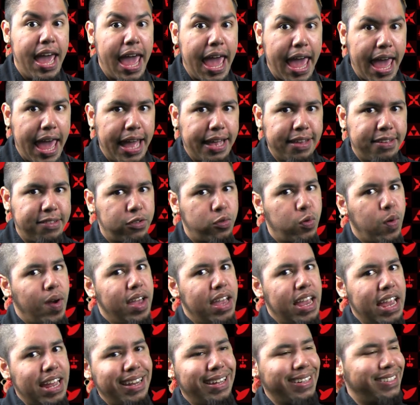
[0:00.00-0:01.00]
and
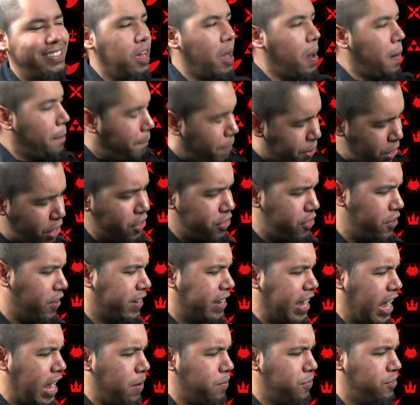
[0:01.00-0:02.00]
Square Enix putting their
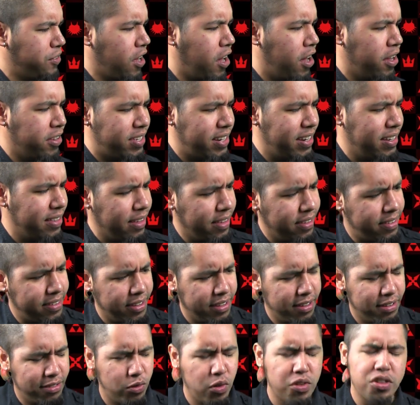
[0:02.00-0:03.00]
games onto the
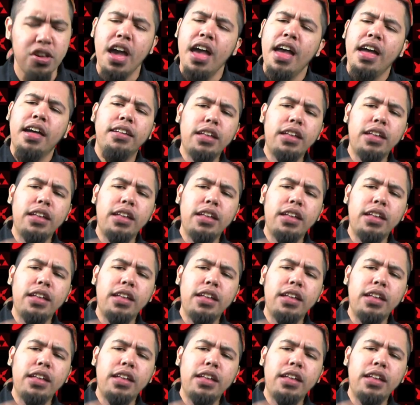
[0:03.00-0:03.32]
Nintendo Switch.